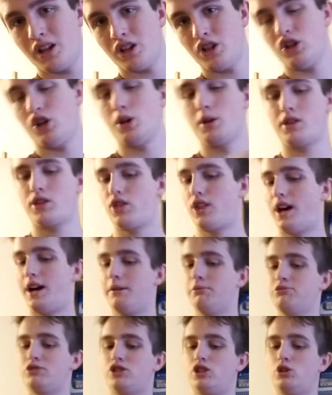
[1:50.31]
your
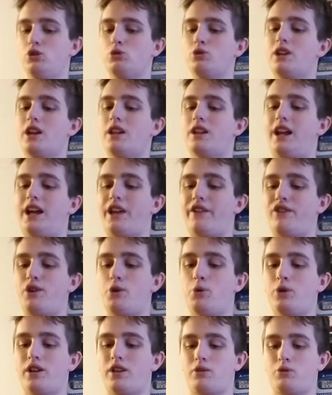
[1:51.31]
thumbs do get, like, if you
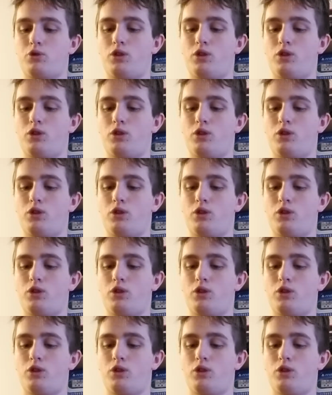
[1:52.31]
want